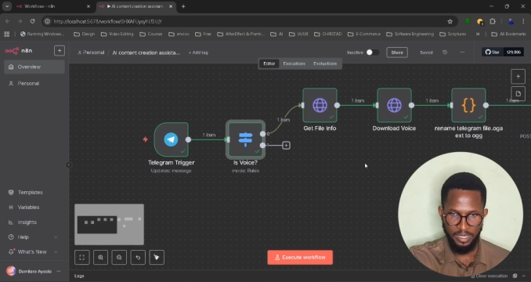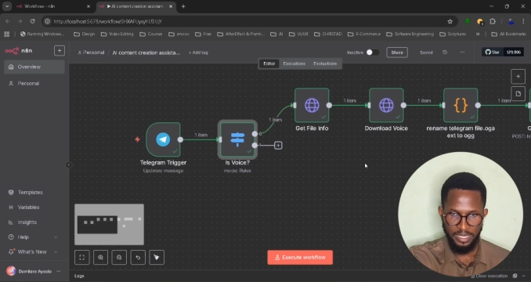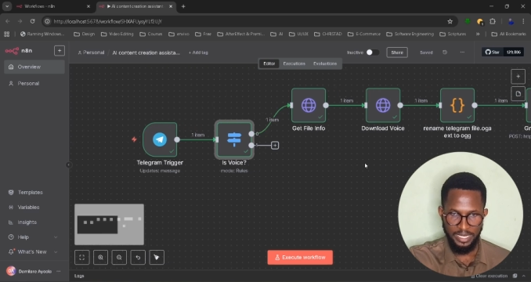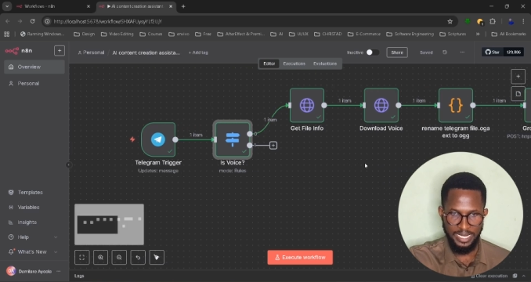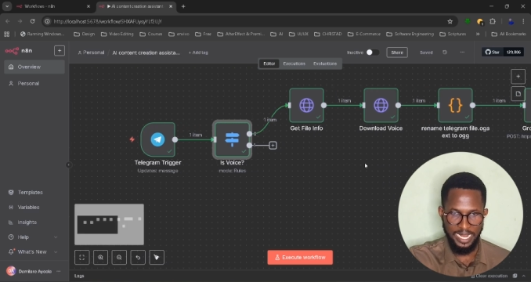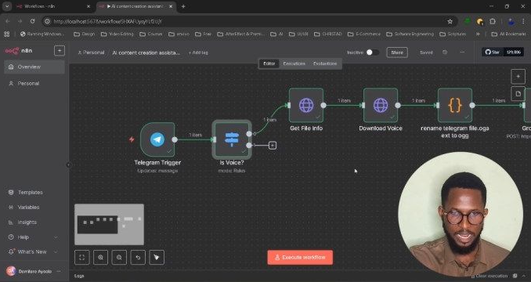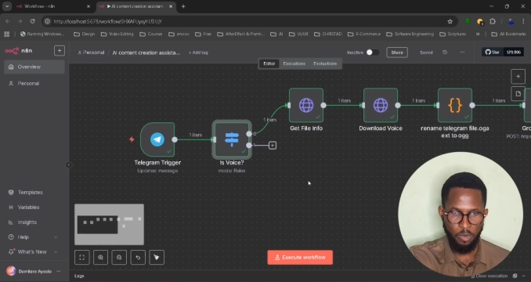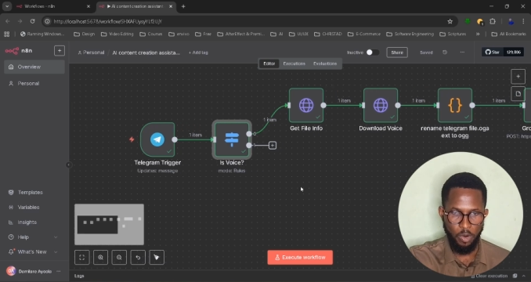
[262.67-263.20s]

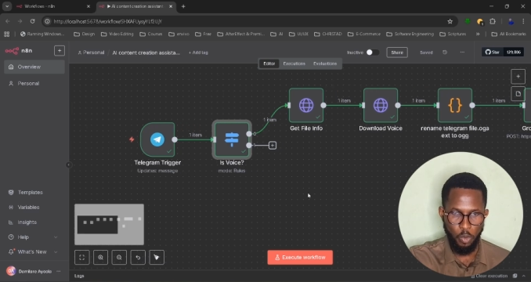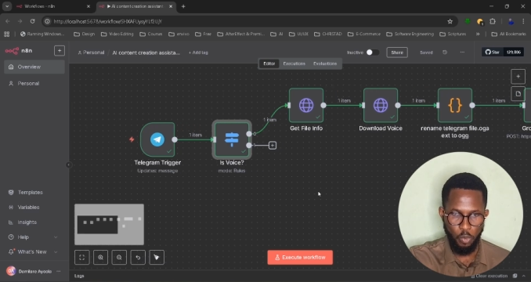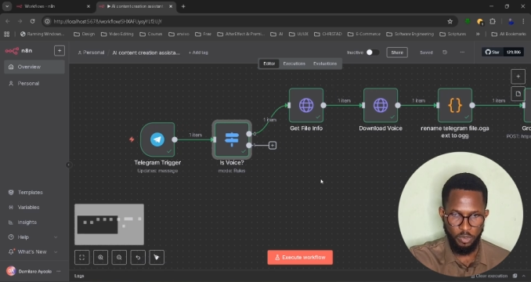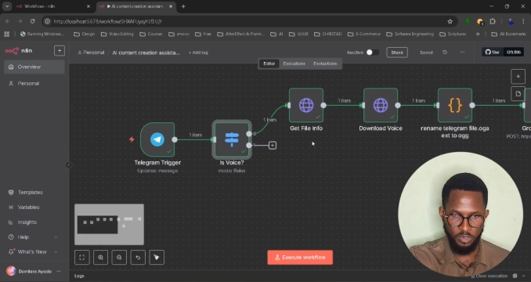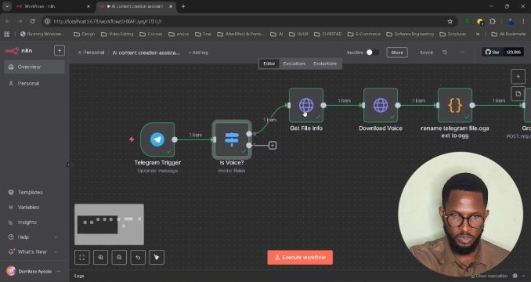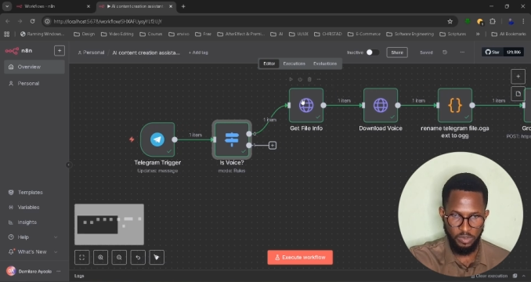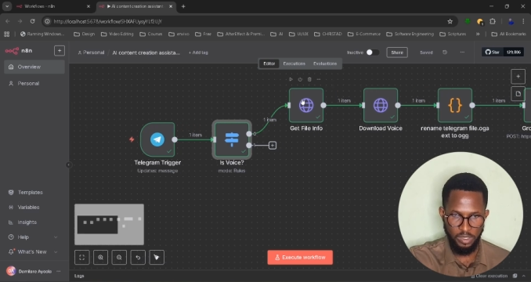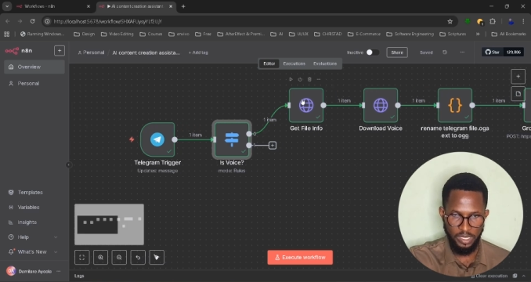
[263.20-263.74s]
Now what we want
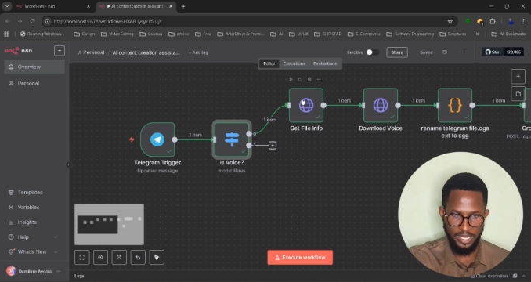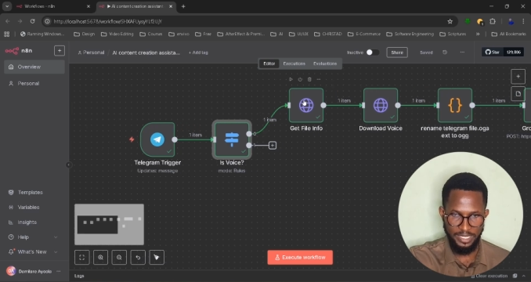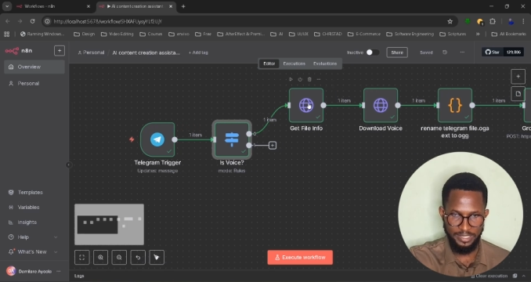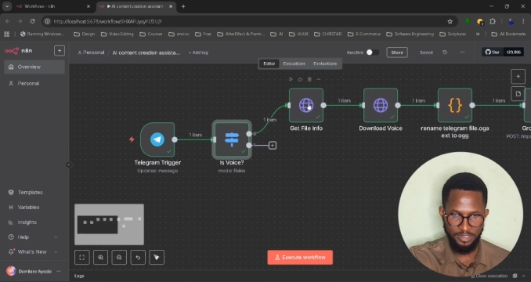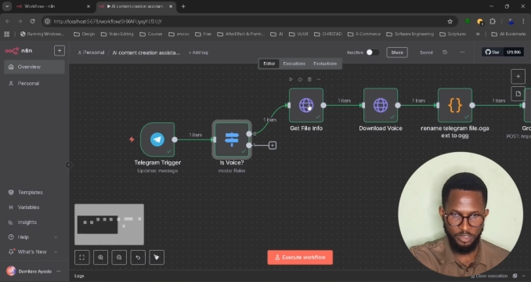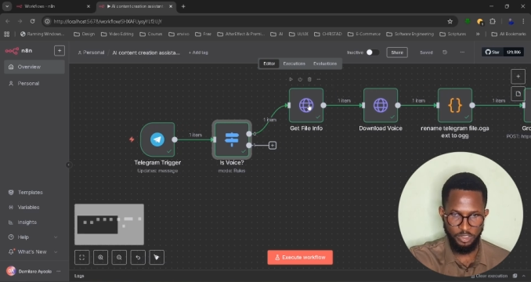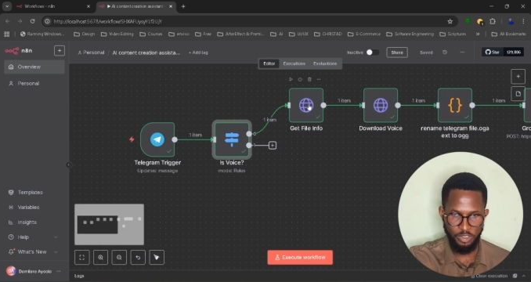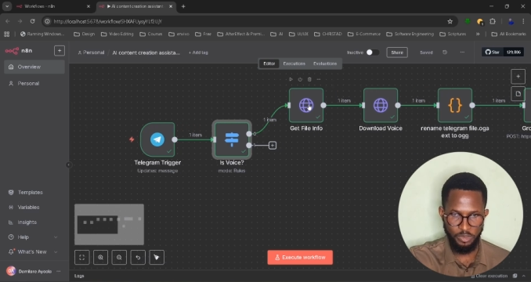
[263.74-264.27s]
to do now
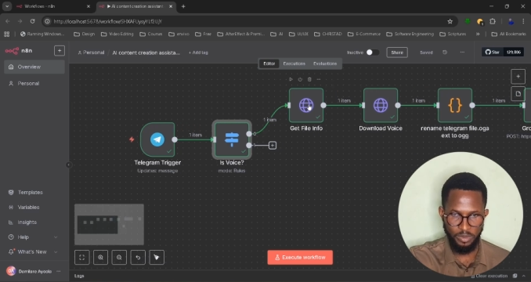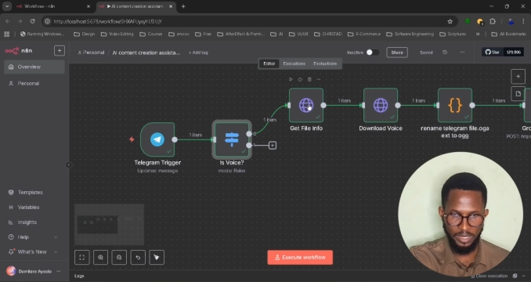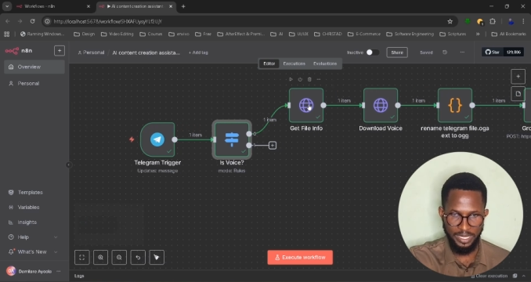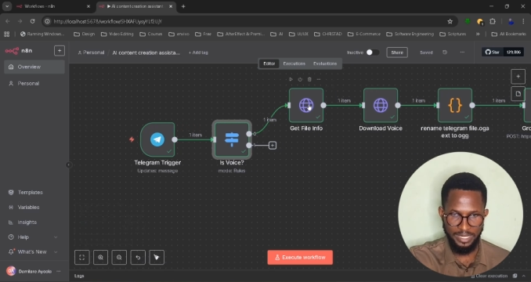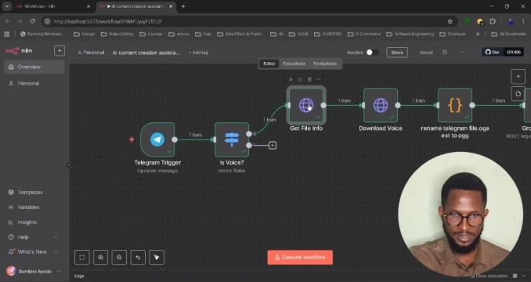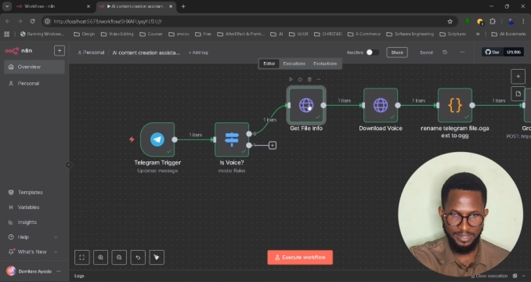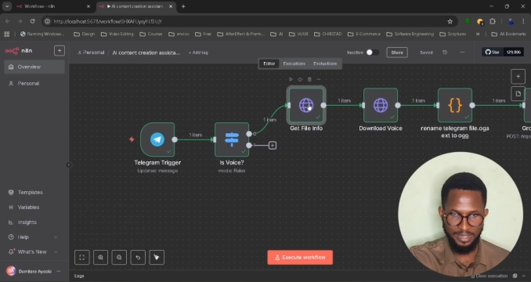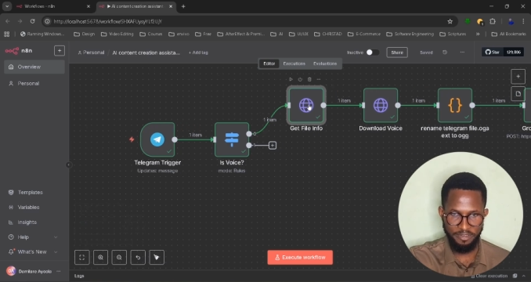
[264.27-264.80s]
is to
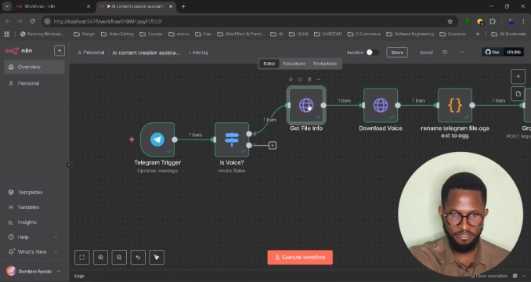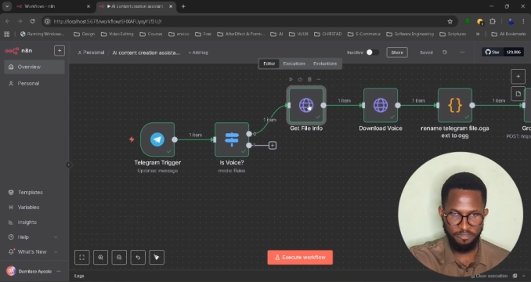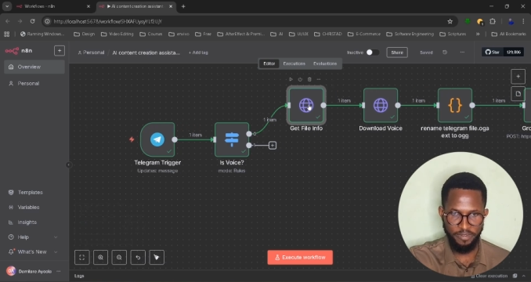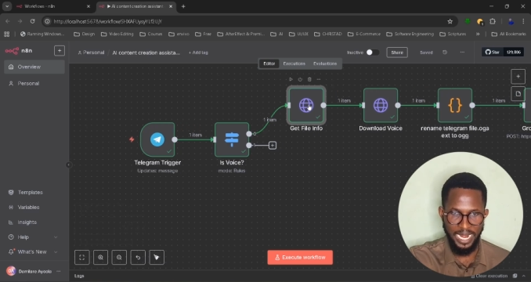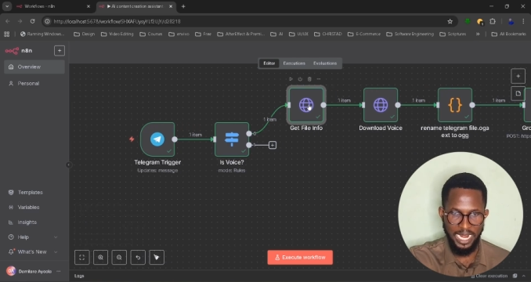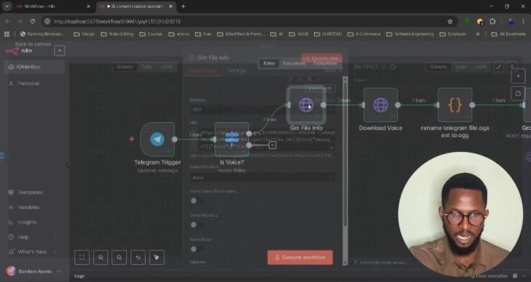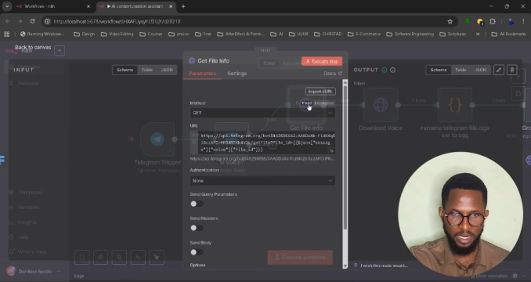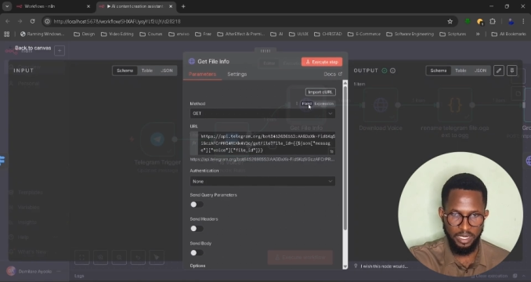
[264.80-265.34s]
get the
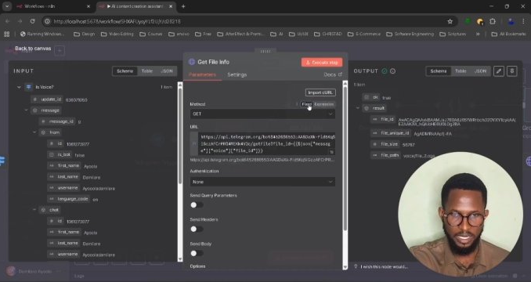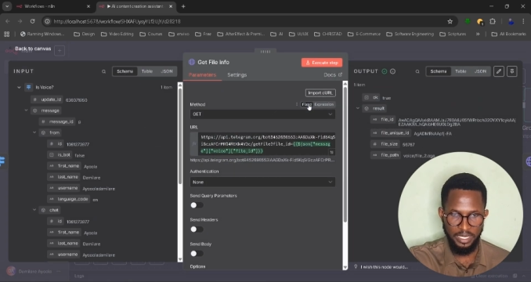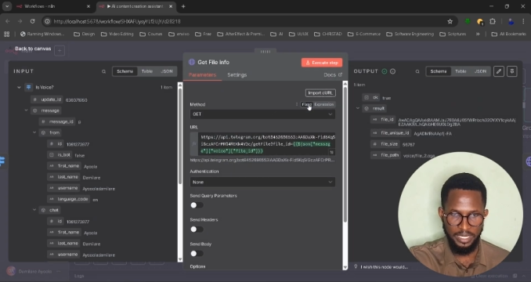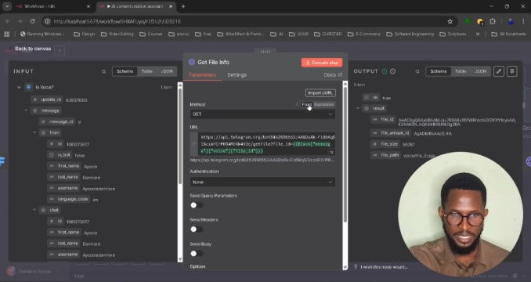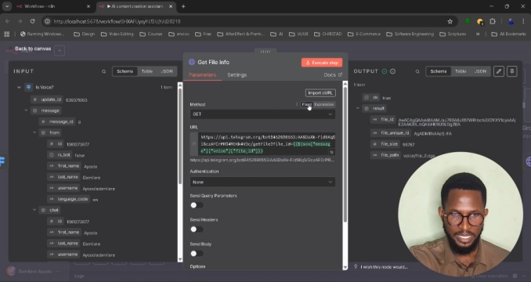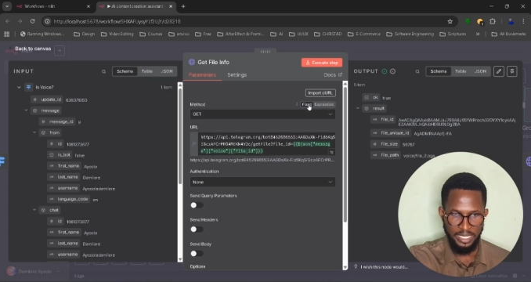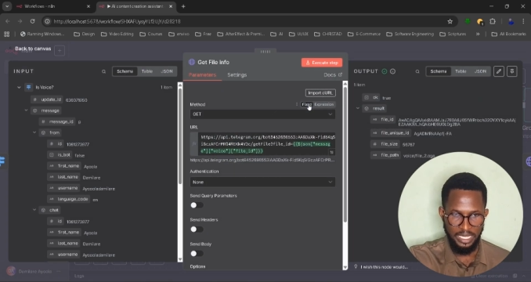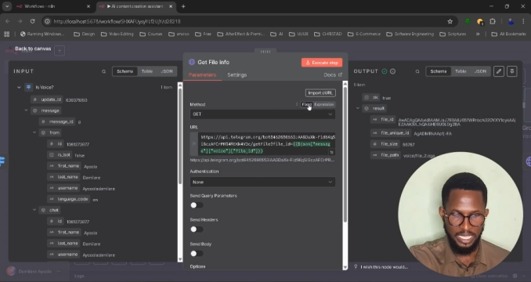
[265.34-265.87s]
file
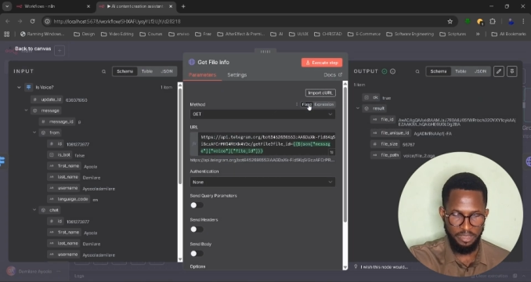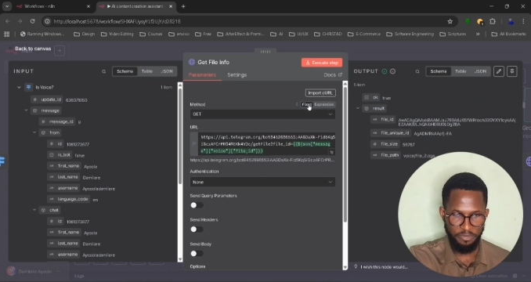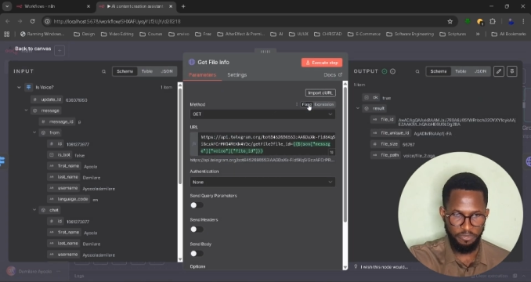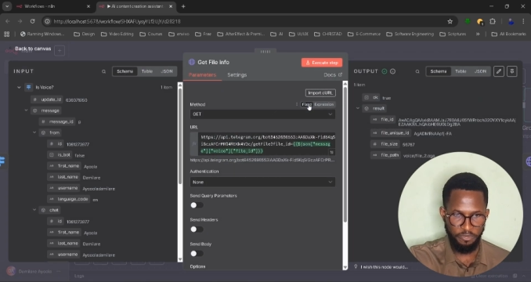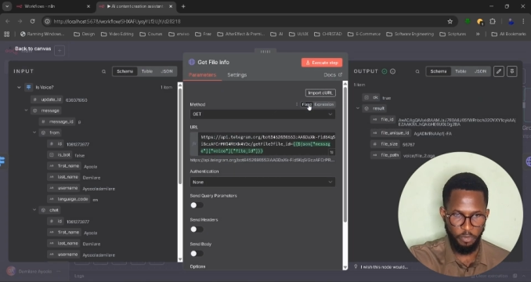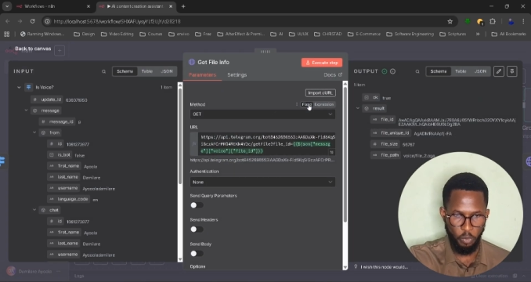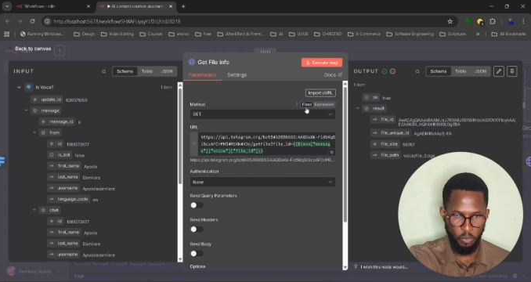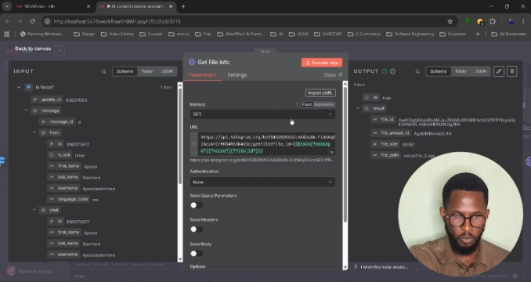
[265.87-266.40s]

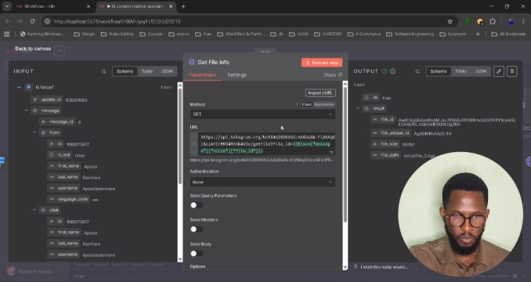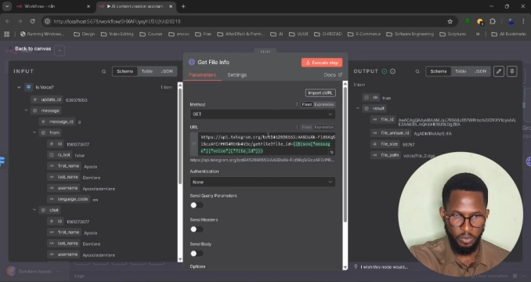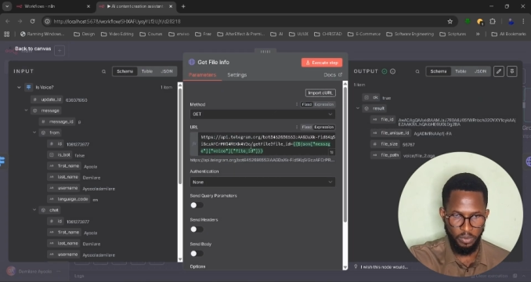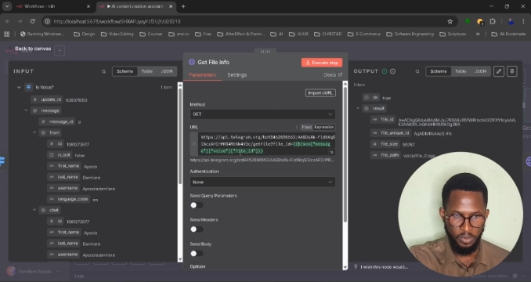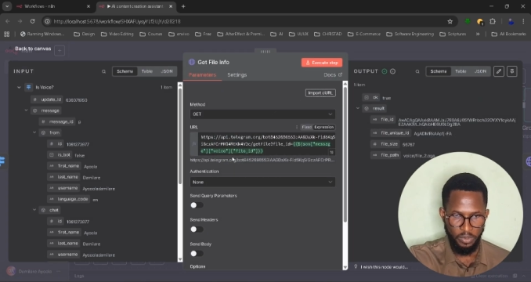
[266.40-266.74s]
info.